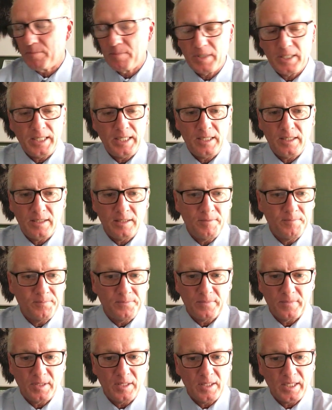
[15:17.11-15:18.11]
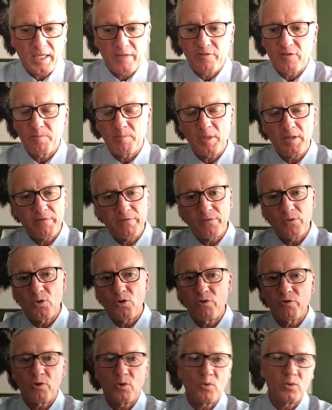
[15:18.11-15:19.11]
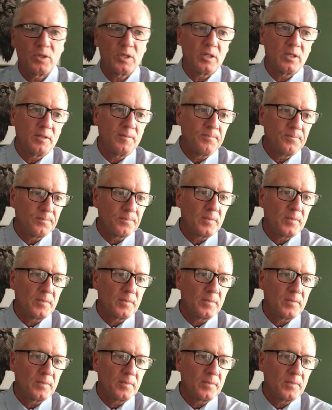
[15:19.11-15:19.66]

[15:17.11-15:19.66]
me, even before all the,